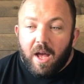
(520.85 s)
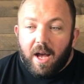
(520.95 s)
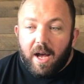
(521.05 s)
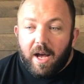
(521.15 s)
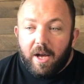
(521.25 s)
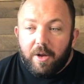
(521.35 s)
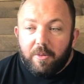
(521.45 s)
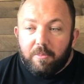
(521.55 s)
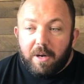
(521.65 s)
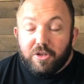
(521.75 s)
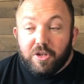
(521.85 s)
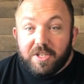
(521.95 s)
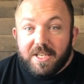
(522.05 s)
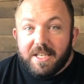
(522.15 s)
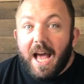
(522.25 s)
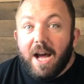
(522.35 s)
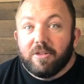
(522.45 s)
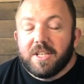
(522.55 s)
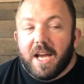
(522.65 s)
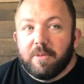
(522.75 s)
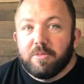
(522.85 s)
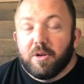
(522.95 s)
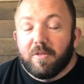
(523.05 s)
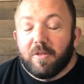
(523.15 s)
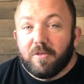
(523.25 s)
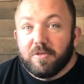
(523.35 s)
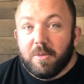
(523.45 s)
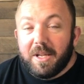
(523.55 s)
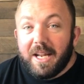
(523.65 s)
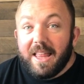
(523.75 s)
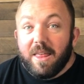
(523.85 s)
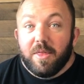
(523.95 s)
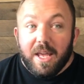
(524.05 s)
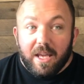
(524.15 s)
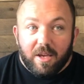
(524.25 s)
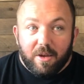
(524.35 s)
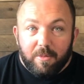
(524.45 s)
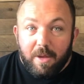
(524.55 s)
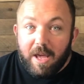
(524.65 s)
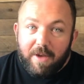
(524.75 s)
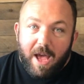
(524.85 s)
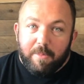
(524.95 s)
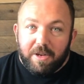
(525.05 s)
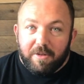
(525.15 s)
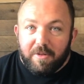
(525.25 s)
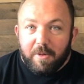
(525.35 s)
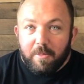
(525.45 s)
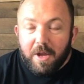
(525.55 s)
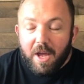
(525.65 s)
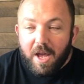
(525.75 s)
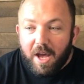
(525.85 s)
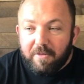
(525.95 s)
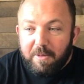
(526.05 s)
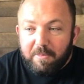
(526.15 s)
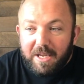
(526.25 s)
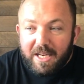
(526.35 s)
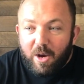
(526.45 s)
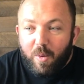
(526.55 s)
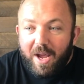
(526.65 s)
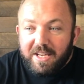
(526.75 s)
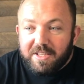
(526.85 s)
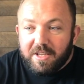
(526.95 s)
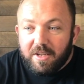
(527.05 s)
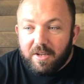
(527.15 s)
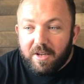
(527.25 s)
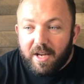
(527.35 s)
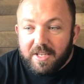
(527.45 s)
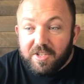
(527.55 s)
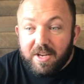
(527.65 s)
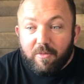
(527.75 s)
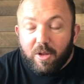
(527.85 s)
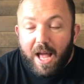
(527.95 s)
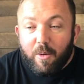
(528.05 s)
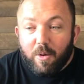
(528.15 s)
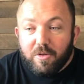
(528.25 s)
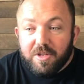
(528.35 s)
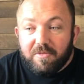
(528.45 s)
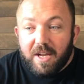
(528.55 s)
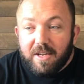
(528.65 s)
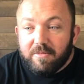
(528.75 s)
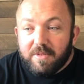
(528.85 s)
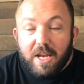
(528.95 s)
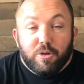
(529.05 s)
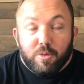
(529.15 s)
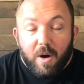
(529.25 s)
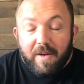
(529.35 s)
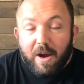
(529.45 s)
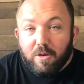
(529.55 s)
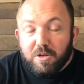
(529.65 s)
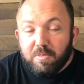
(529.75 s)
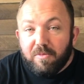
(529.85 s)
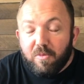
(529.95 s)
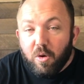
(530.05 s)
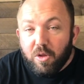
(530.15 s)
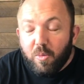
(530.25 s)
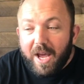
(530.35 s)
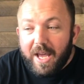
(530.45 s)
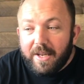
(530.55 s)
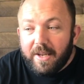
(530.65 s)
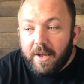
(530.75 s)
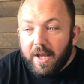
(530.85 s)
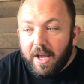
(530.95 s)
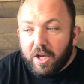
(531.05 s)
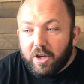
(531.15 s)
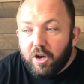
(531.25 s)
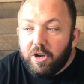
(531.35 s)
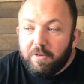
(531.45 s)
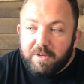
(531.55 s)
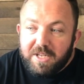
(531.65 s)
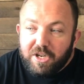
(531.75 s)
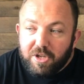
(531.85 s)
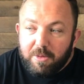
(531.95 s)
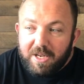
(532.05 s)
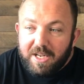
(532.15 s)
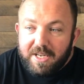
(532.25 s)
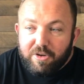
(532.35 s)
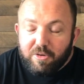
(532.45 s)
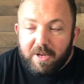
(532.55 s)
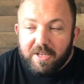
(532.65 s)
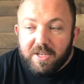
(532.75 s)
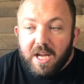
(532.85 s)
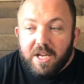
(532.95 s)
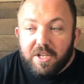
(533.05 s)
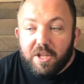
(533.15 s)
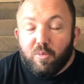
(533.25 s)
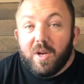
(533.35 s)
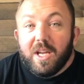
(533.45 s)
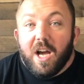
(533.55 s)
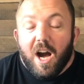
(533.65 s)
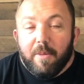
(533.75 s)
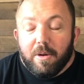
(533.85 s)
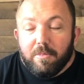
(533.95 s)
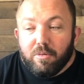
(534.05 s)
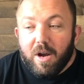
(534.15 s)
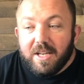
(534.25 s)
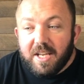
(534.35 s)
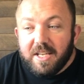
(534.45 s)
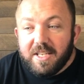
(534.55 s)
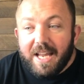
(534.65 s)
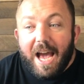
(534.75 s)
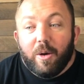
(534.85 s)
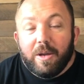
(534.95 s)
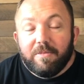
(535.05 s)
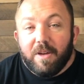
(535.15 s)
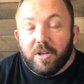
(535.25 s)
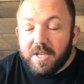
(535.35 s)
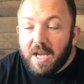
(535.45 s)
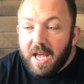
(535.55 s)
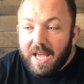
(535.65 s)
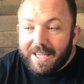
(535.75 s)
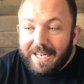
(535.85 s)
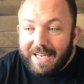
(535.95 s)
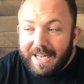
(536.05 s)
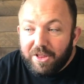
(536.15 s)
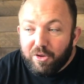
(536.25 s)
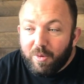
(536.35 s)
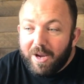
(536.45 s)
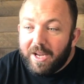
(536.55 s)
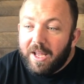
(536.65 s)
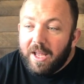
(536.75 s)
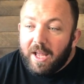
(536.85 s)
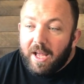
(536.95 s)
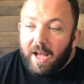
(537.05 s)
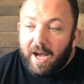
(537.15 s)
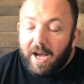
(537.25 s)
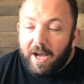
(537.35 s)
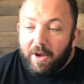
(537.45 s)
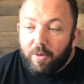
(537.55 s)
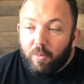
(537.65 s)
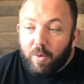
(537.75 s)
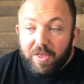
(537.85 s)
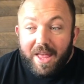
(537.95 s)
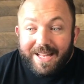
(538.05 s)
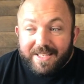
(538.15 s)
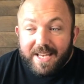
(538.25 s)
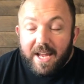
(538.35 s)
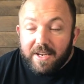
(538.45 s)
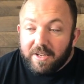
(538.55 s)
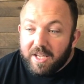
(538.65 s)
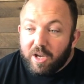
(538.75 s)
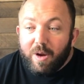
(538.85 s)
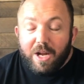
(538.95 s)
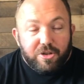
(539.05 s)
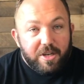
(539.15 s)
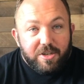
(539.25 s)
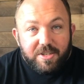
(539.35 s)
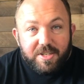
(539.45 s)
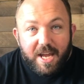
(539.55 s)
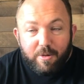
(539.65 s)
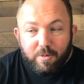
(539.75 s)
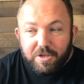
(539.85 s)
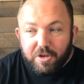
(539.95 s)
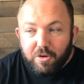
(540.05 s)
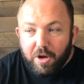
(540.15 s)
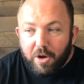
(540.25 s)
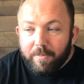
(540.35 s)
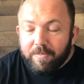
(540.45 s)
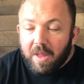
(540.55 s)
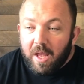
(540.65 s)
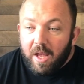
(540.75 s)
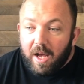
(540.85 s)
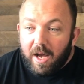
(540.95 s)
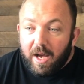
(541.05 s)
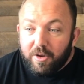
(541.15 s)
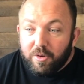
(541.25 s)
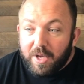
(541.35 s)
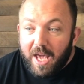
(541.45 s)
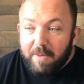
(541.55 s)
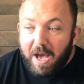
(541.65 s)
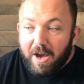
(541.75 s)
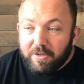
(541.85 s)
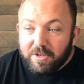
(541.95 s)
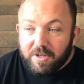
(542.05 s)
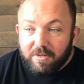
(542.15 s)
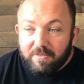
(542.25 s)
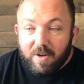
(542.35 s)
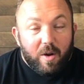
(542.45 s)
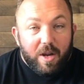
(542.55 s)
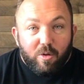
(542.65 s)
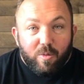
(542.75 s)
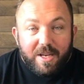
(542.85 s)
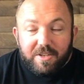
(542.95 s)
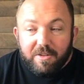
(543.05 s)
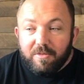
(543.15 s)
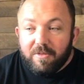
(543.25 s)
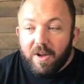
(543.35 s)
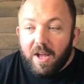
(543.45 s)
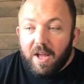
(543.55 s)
but just as an outside observer for something I think may have happened of him being at weight several hours, if not 10 or 12 hours before the weigh-in, could have potentially been a detriment to the recomp process and how he felt getting in the ring. With that said, congratulations to Henry Cejudo, who came out very aggressive,